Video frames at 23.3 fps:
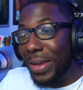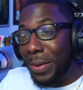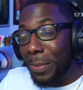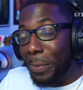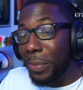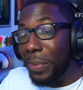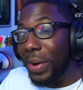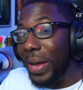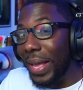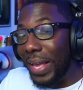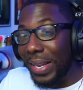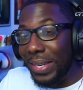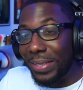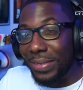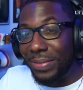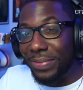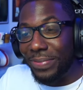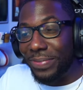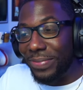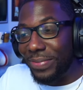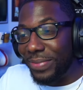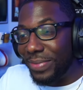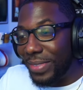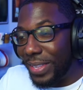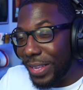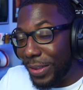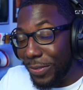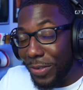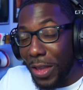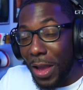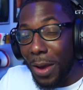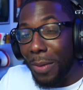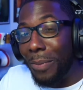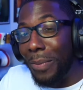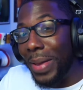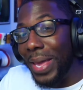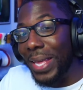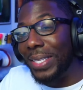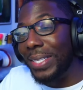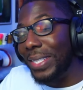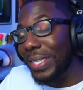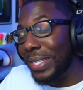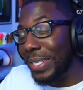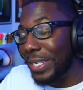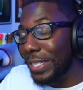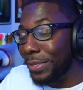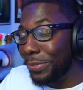But if y'all made it
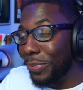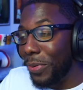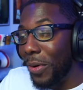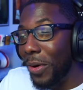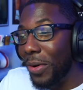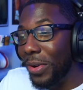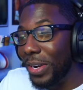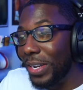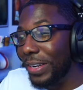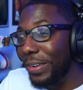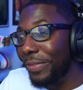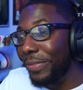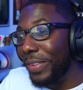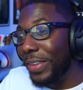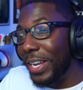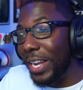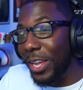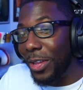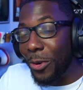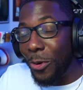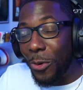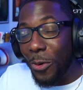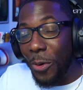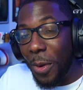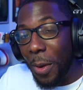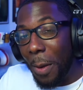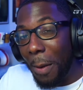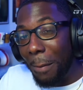to this part of the video,